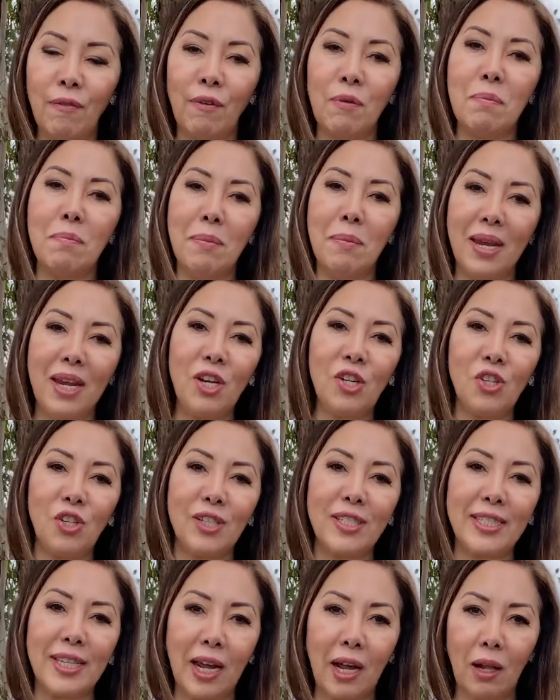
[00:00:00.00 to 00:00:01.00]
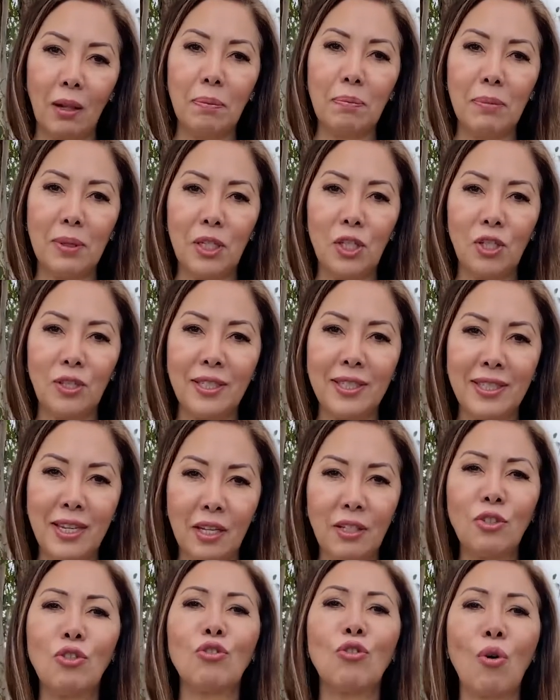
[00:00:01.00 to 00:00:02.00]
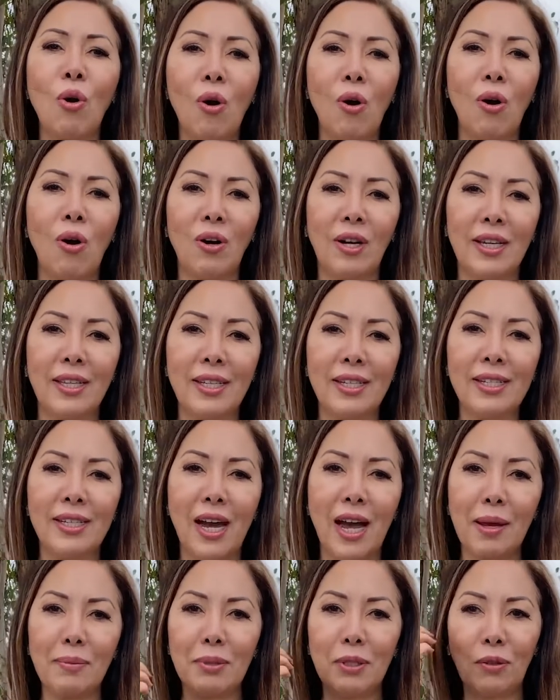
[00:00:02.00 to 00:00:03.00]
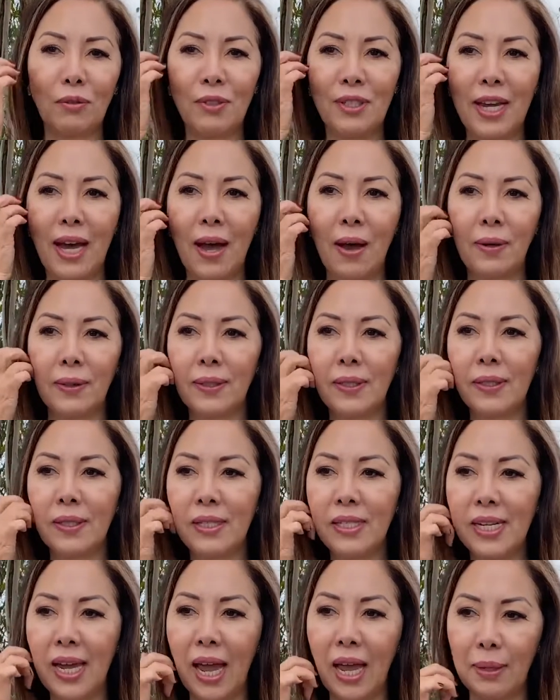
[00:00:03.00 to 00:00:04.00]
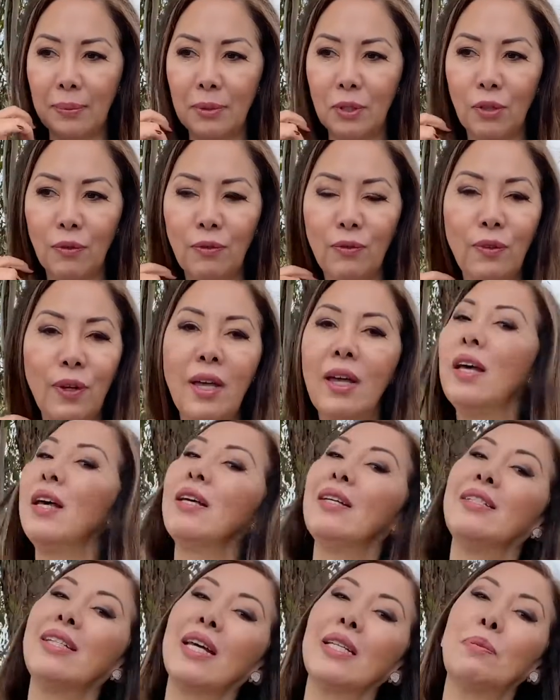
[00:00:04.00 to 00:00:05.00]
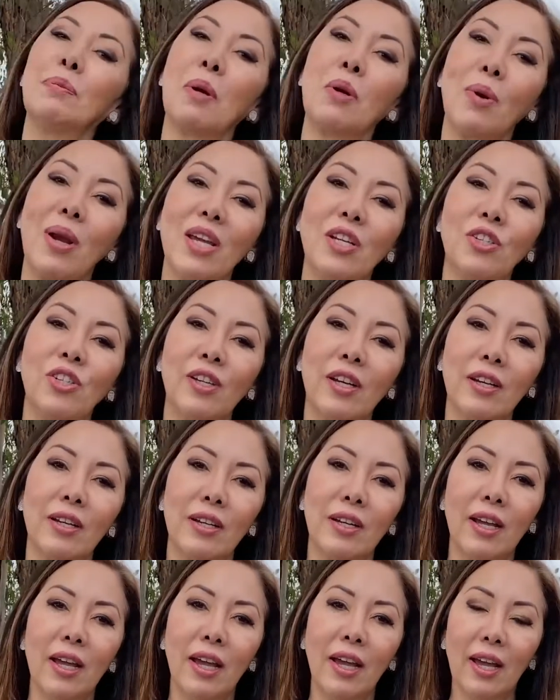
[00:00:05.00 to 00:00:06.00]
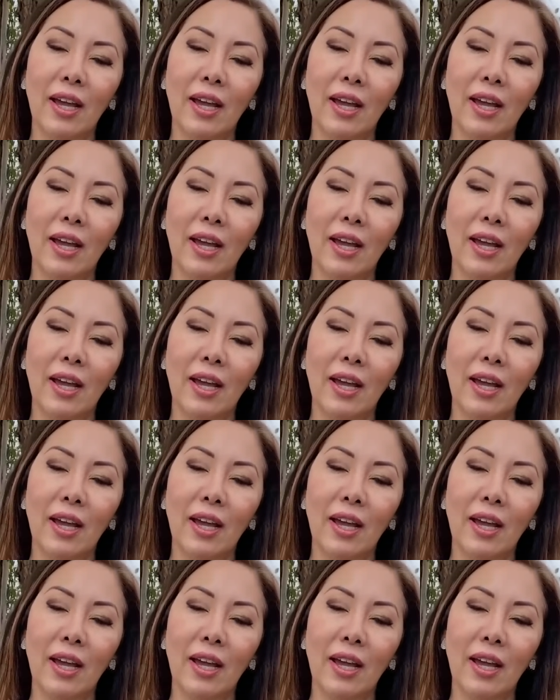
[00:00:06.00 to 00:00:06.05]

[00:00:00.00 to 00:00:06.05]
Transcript: affirmations helped me to stay strong in the times of doubt and the times of desperation.